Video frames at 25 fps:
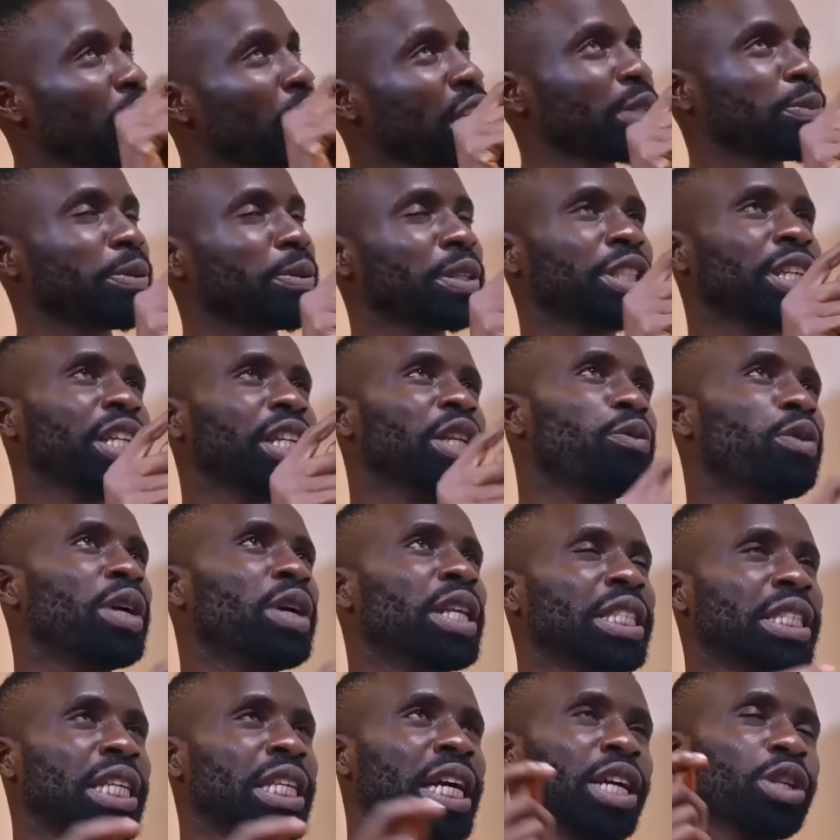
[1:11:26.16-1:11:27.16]
wear, especially
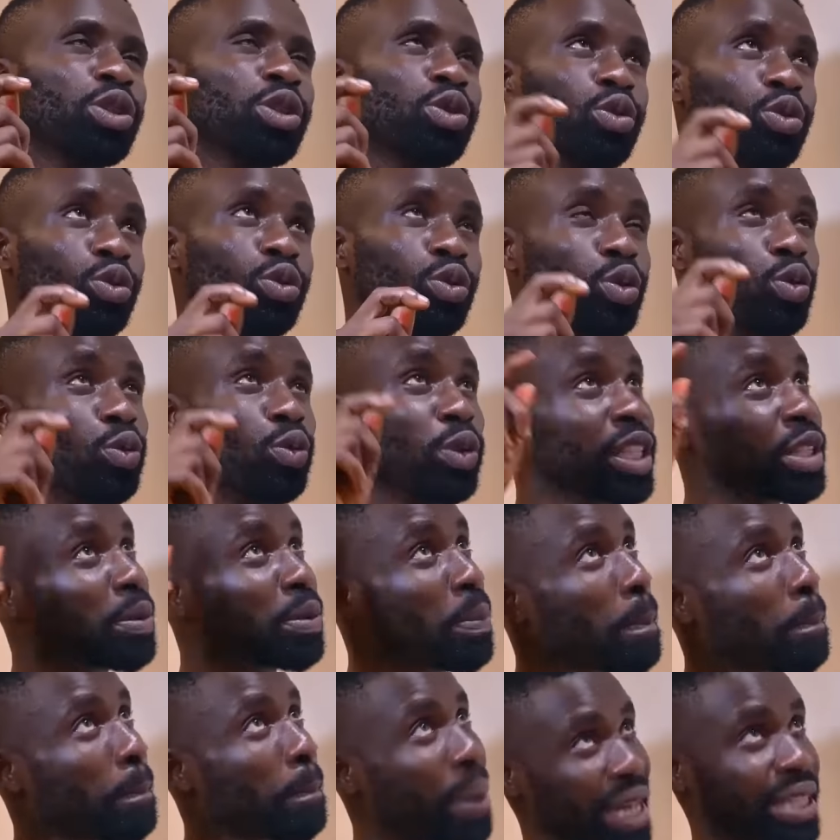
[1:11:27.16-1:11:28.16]
when it has to do with
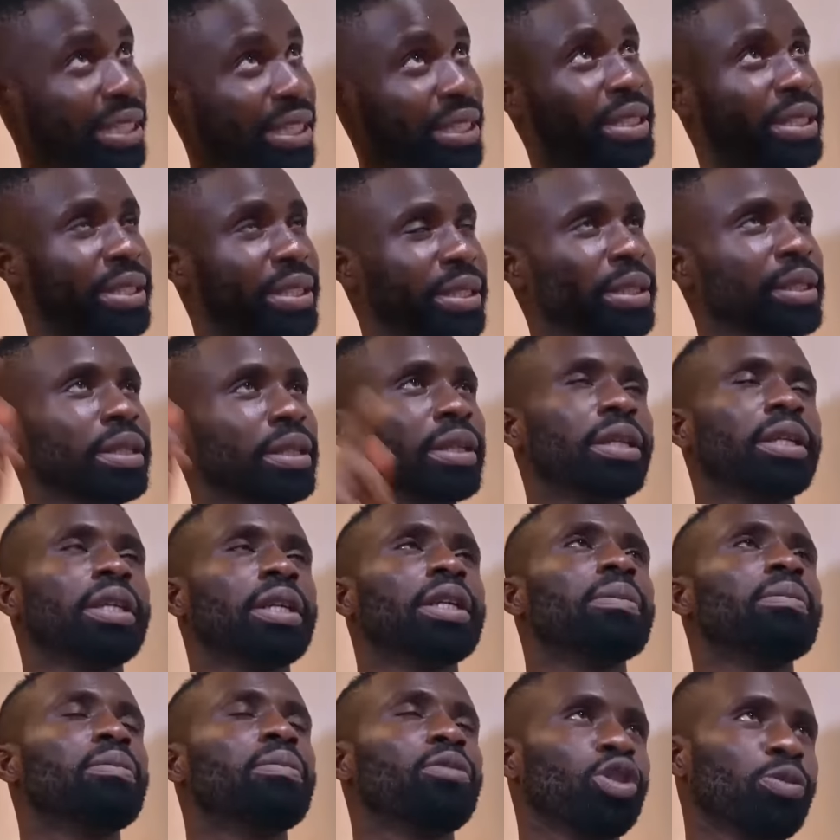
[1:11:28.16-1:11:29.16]
pants,
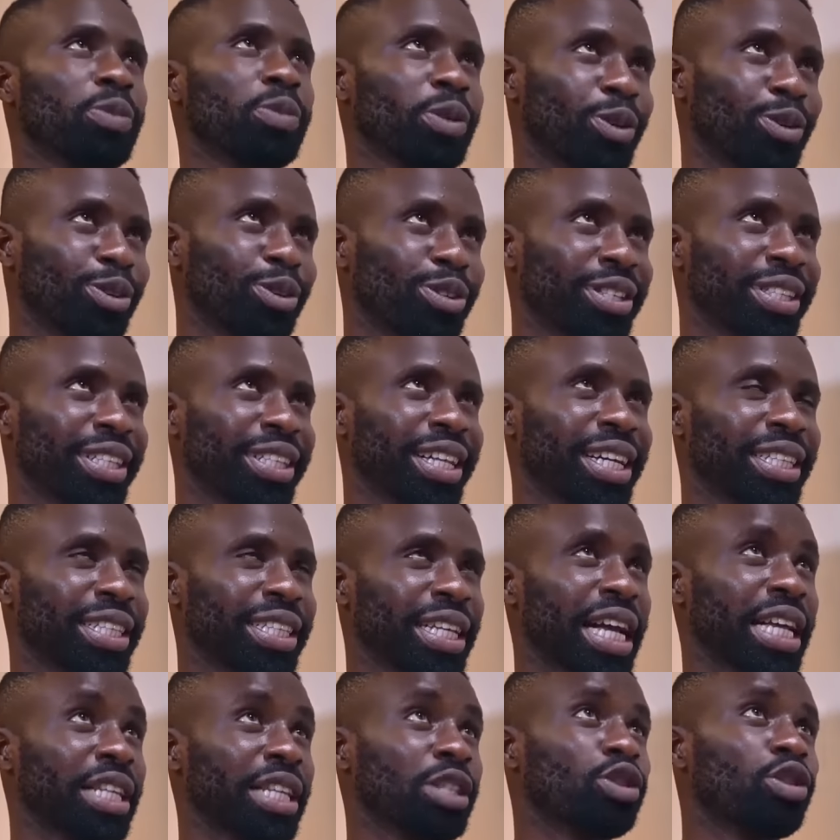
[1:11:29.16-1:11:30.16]
must be considered
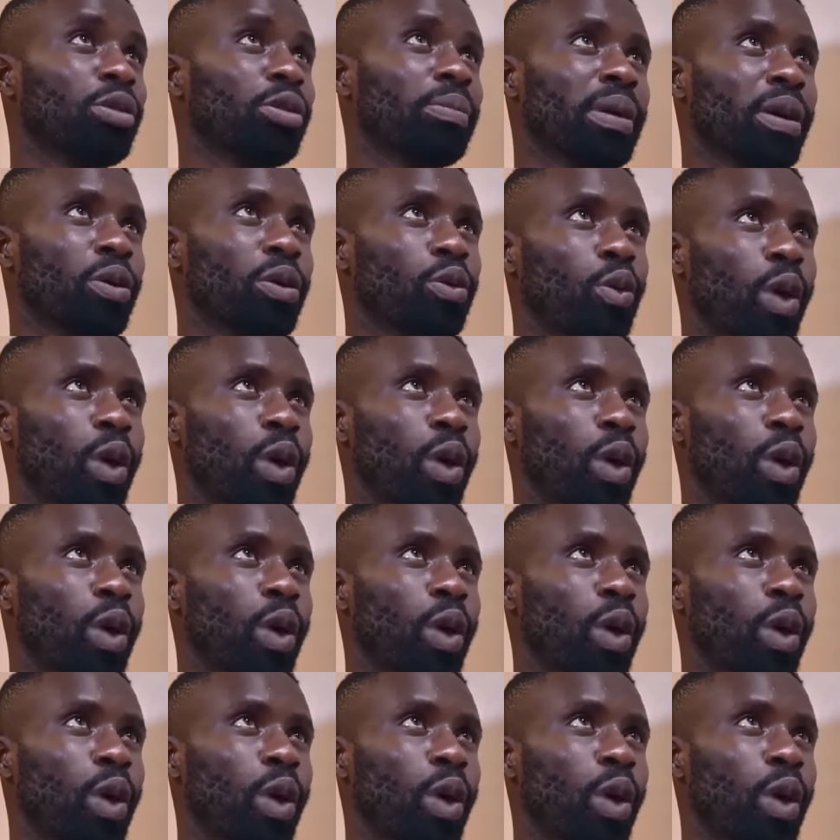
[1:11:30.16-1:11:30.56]
as number